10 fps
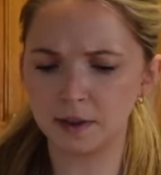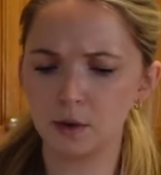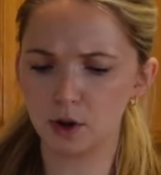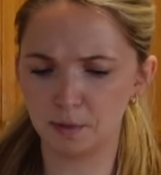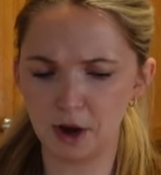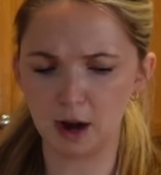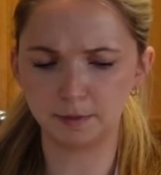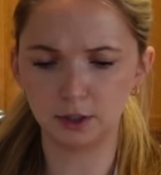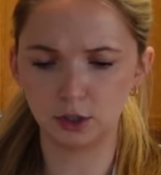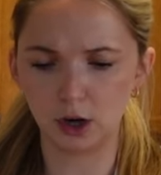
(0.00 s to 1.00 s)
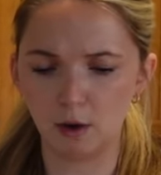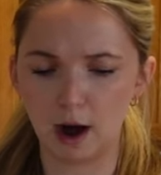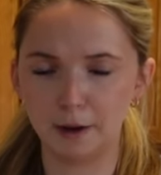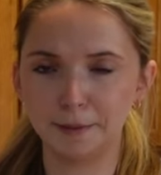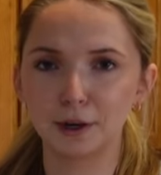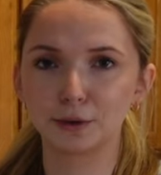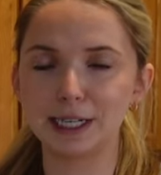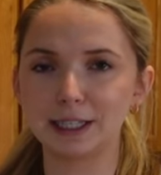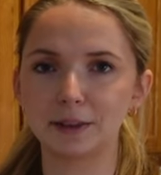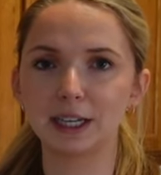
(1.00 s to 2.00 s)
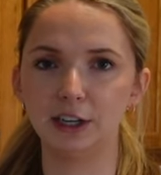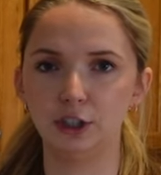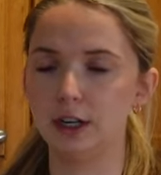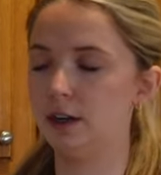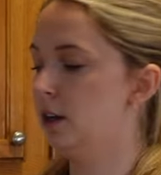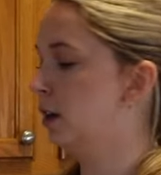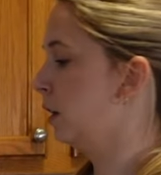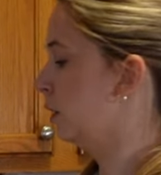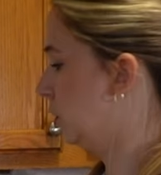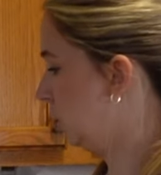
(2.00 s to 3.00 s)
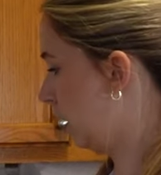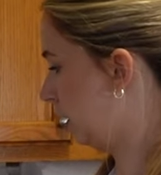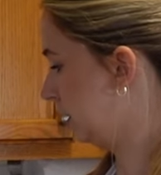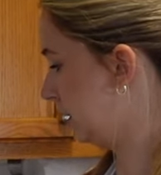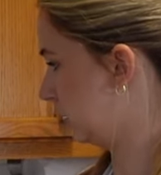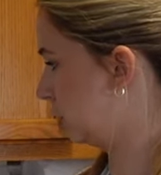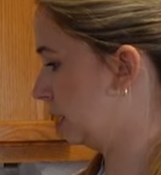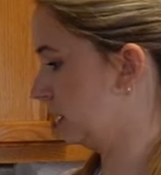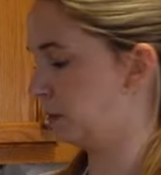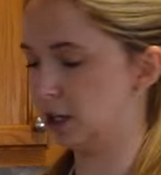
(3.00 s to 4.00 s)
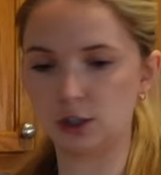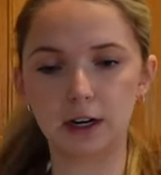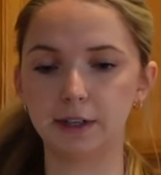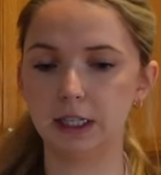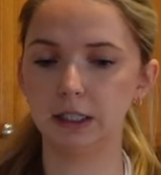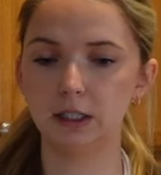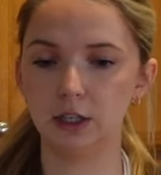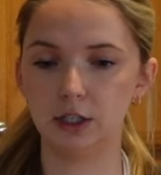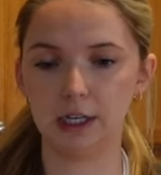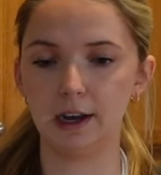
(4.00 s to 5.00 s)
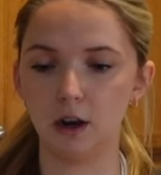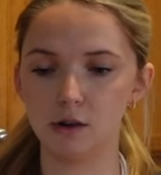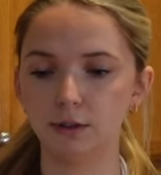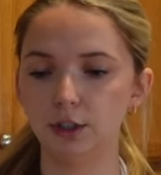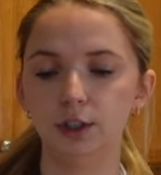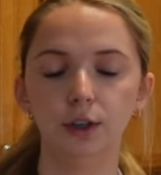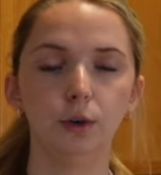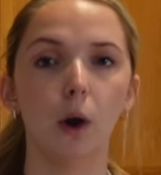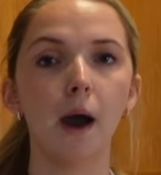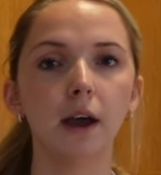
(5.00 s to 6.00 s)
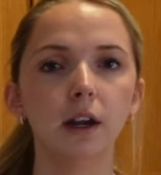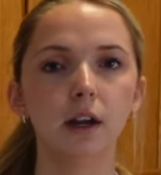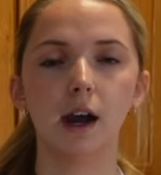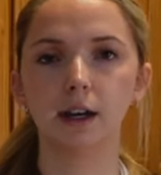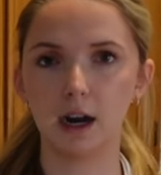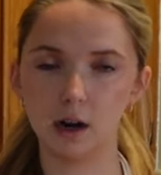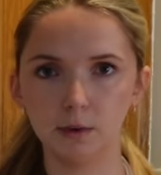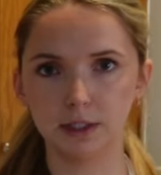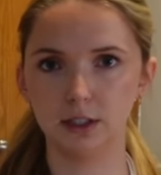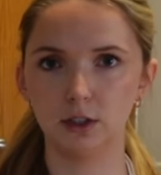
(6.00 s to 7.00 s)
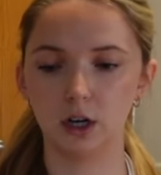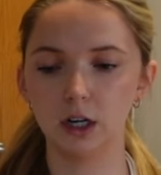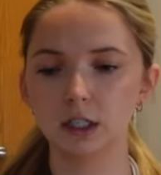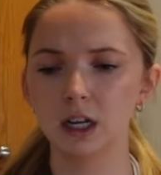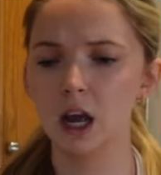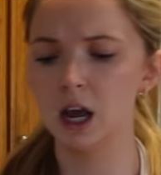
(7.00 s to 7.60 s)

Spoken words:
I think we're all prepped. So I'm gonna reset the kitchen, do all of the dishes, make sure everything's good to go to knock it out once it starts.